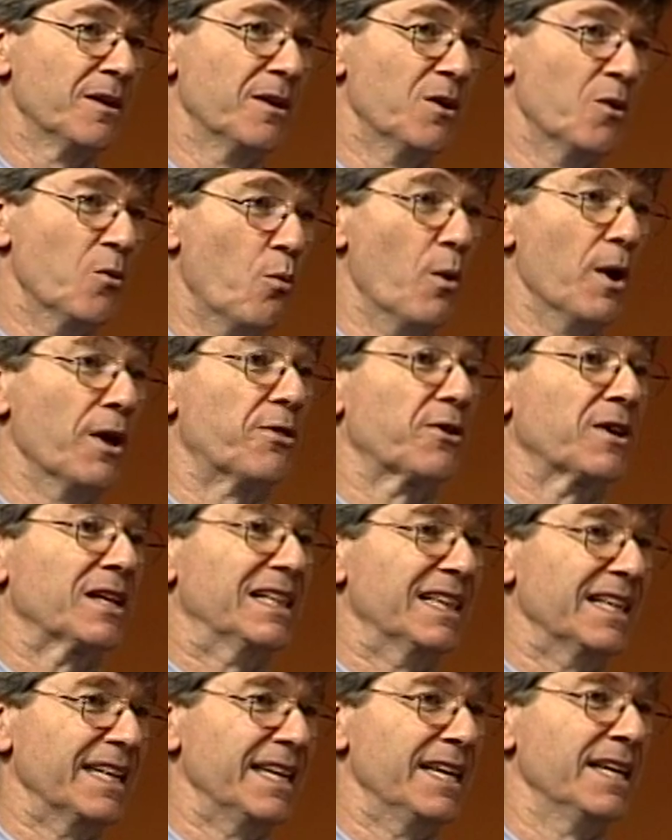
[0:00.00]
with
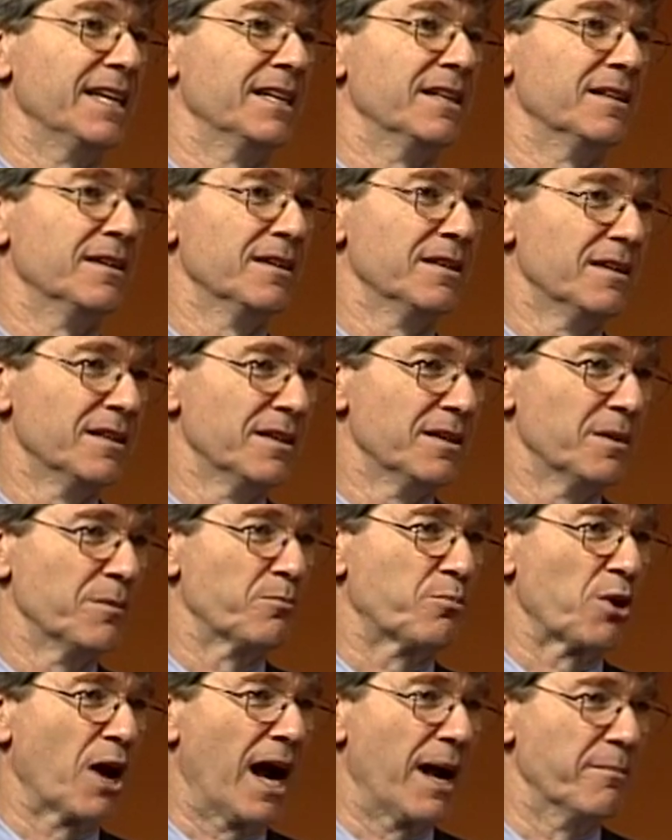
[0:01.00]
clean
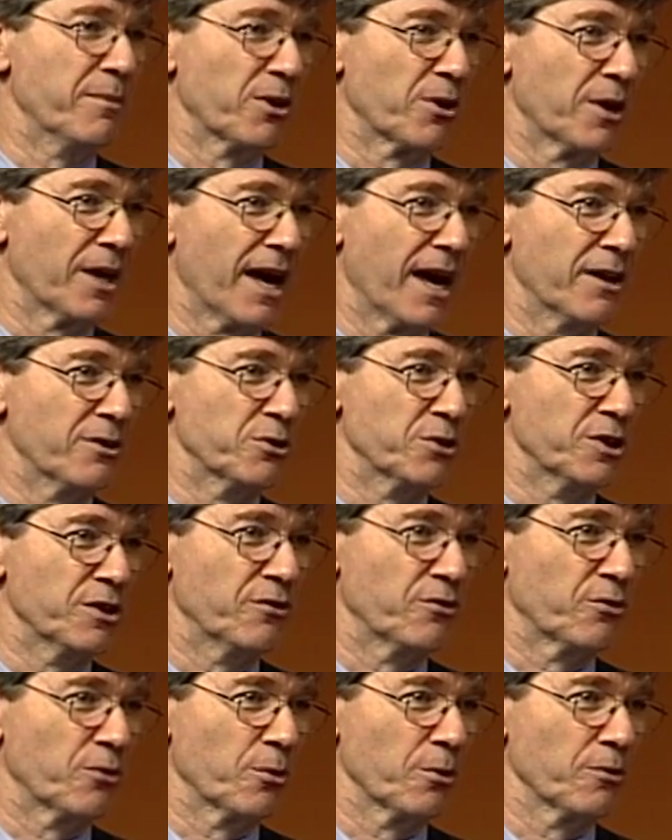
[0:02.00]
primary energy
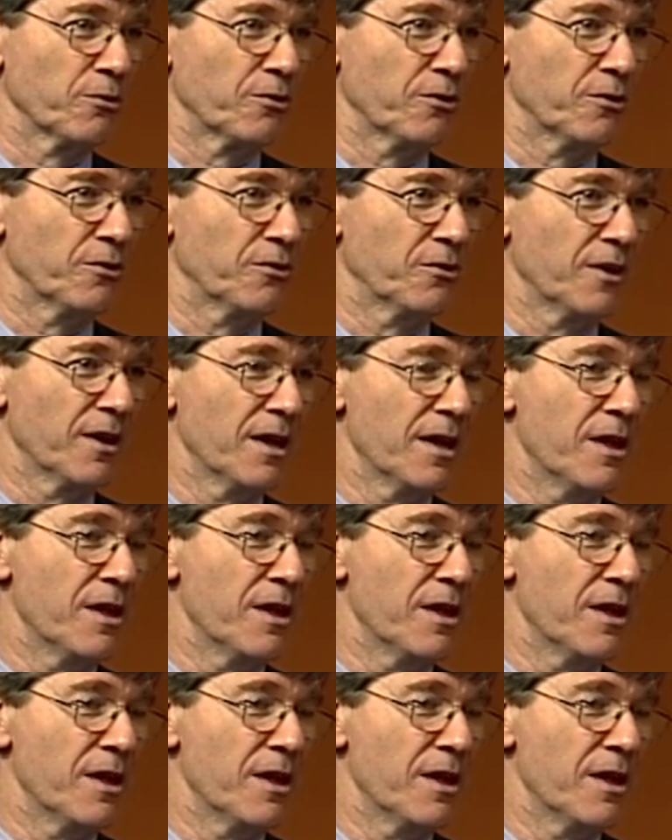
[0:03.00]
sources,